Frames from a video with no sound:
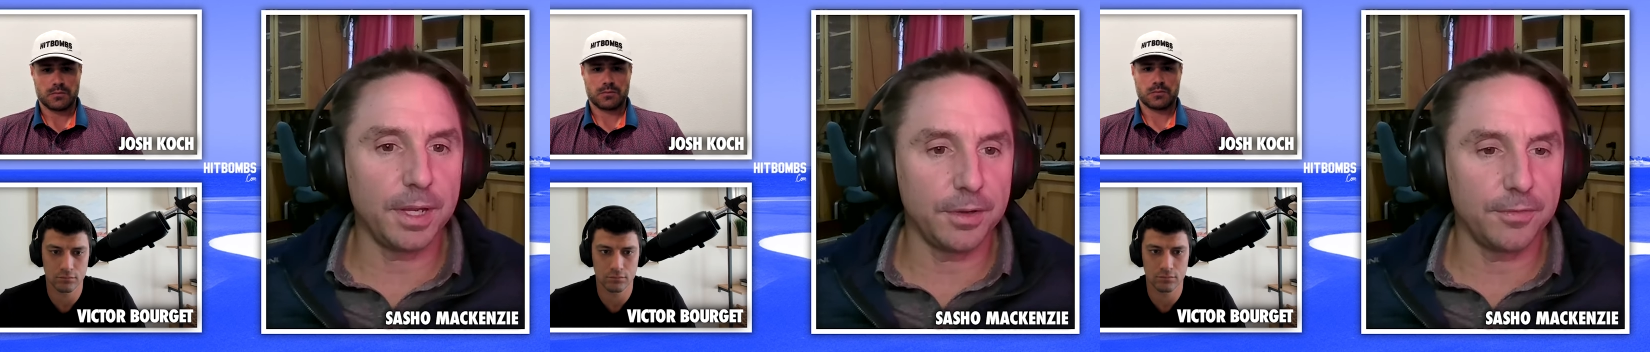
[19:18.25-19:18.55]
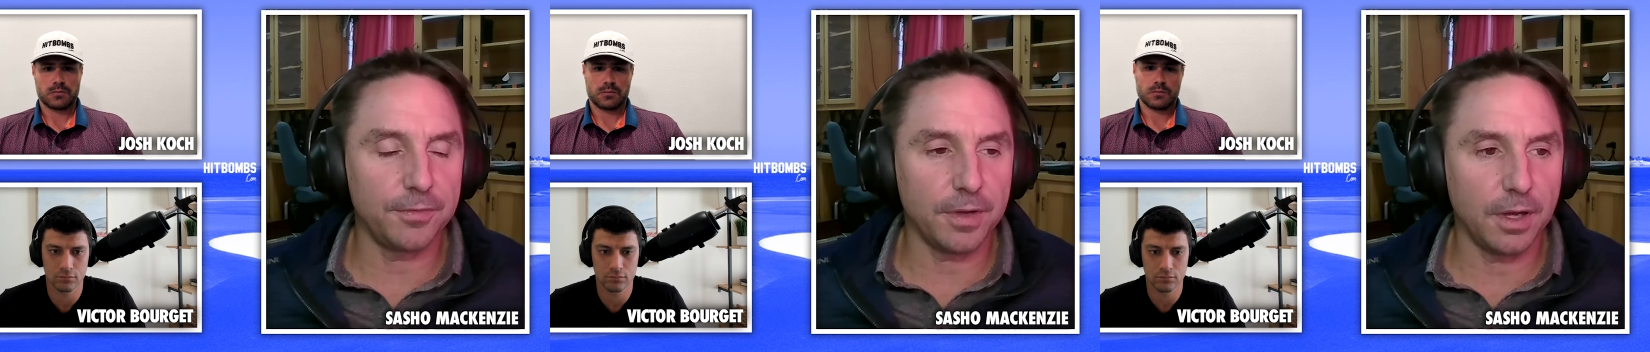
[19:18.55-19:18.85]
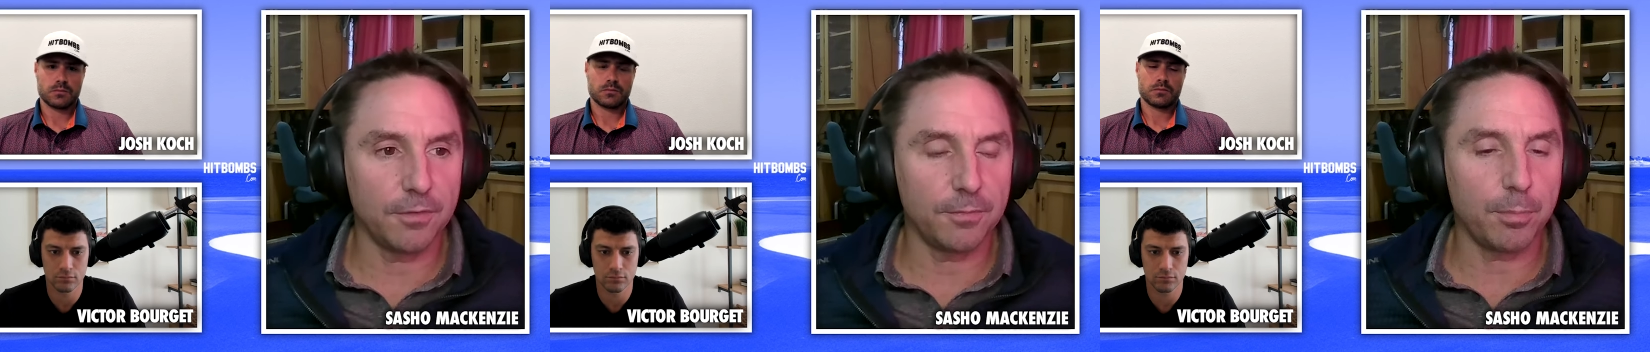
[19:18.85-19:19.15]
Speaker 1: of,
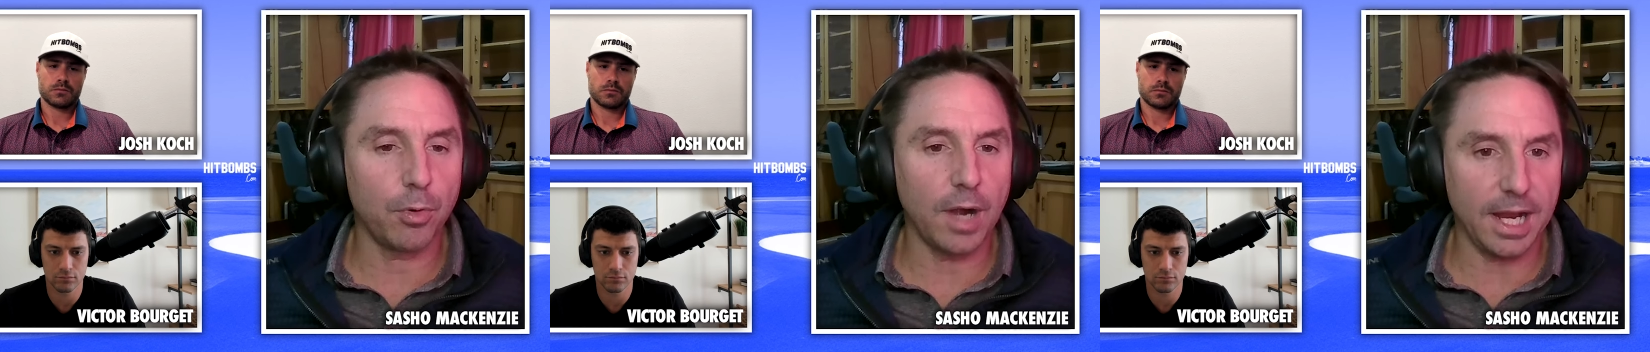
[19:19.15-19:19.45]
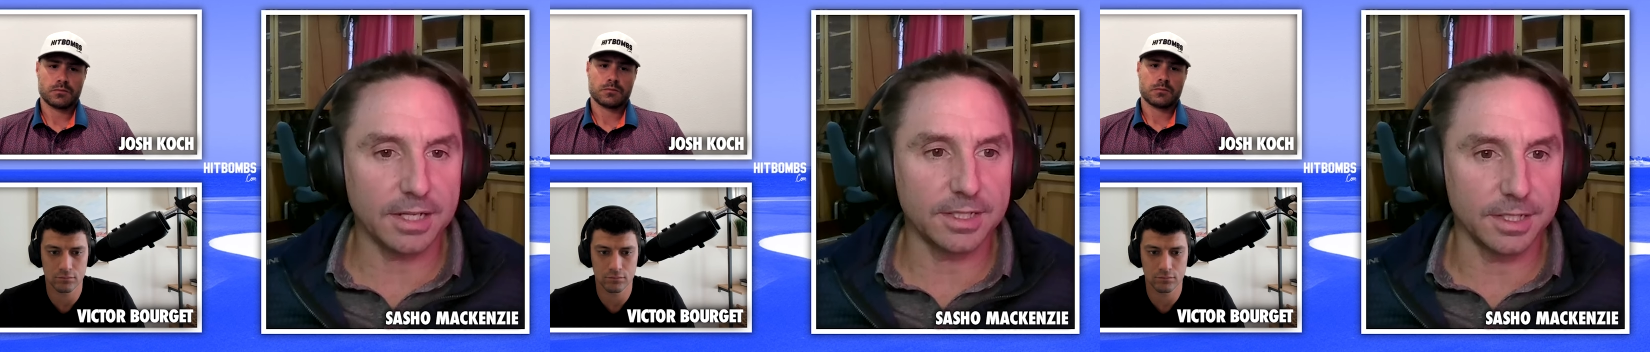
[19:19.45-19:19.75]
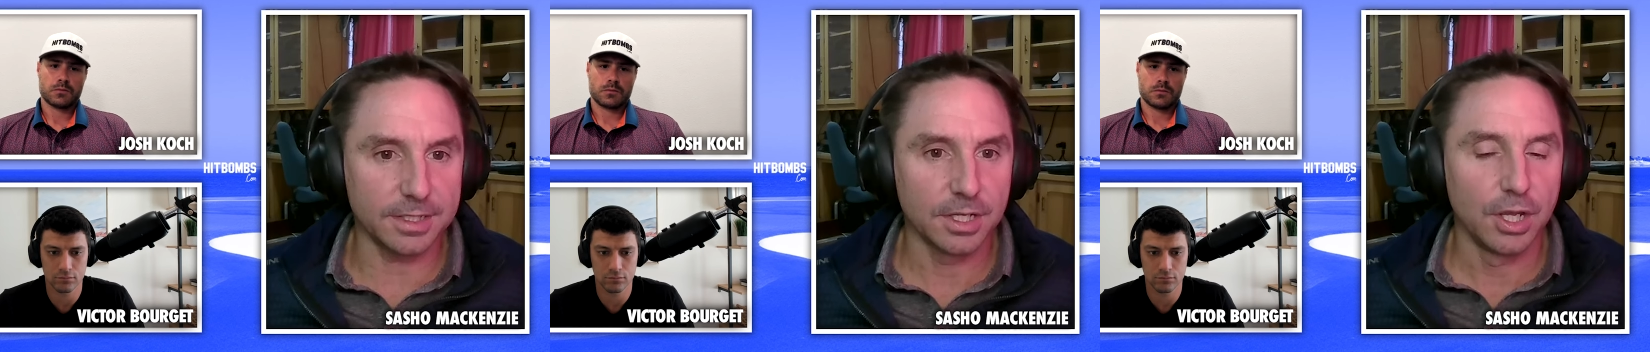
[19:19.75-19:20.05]
of
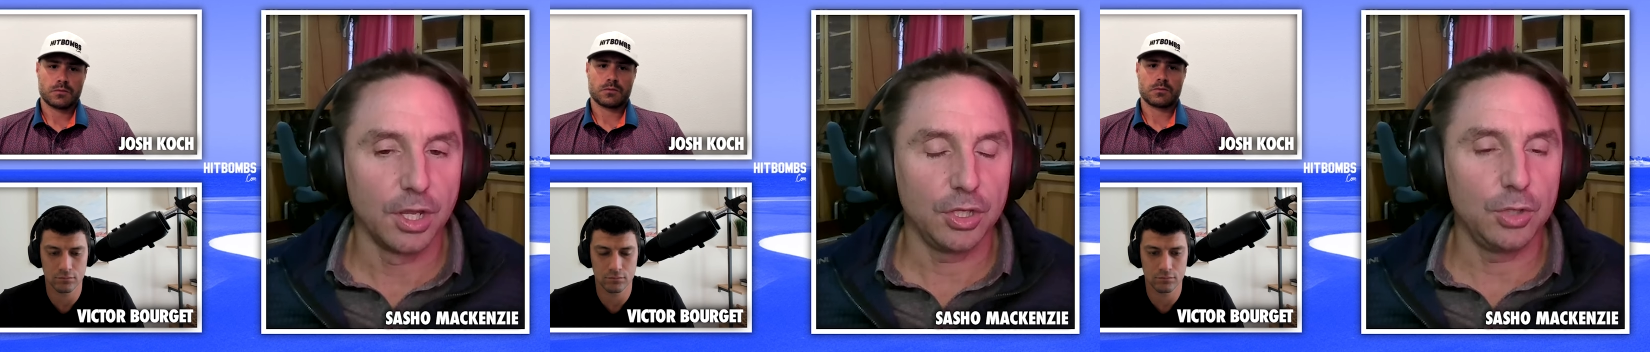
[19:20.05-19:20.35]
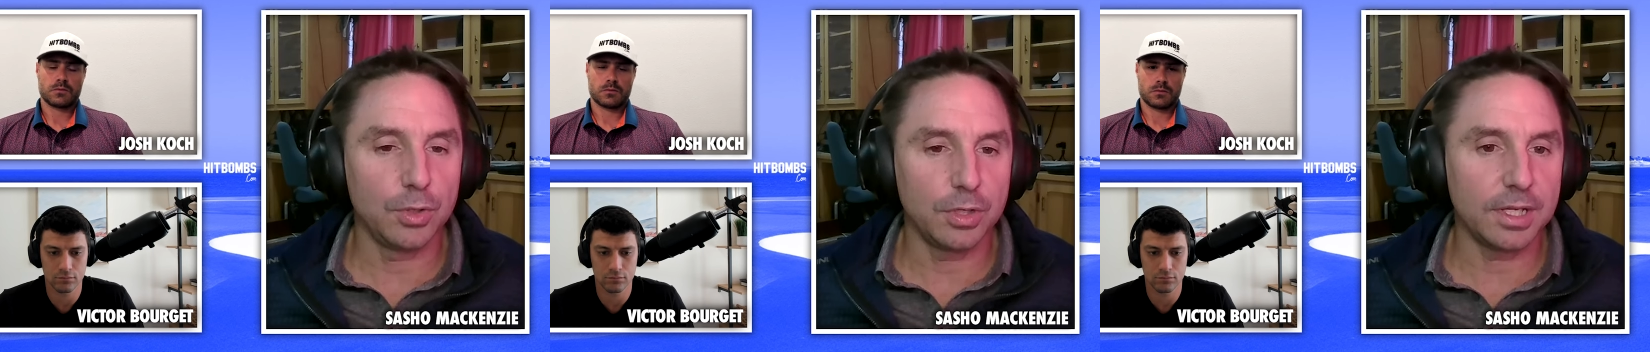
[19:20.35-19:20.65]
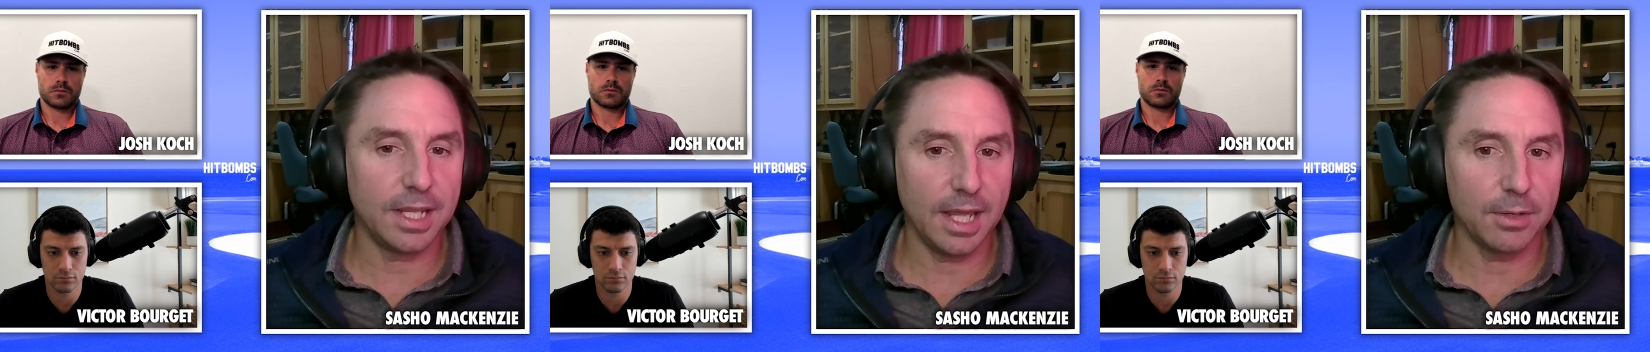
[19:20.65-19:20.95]
practice, you
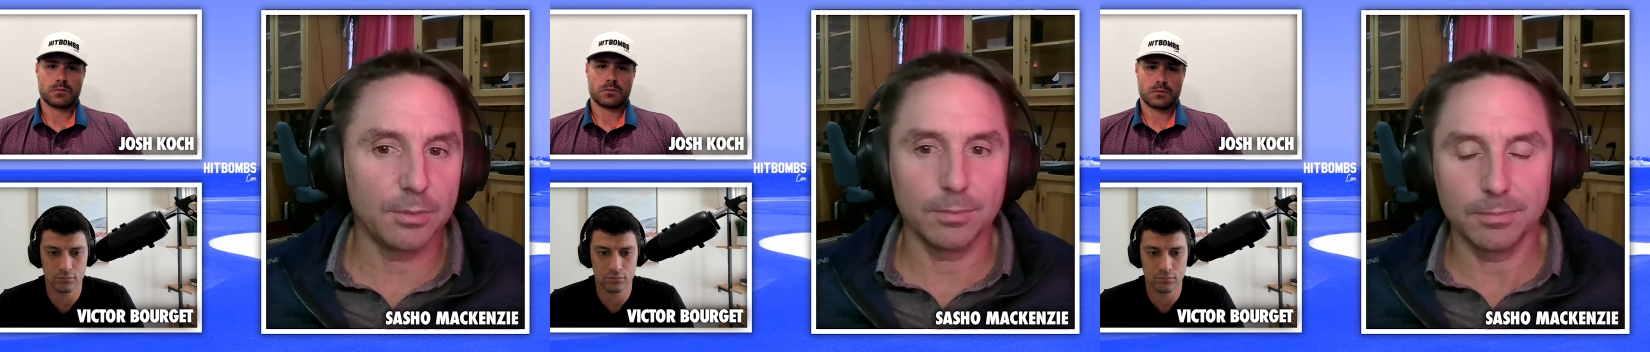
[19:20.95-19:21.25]
could get,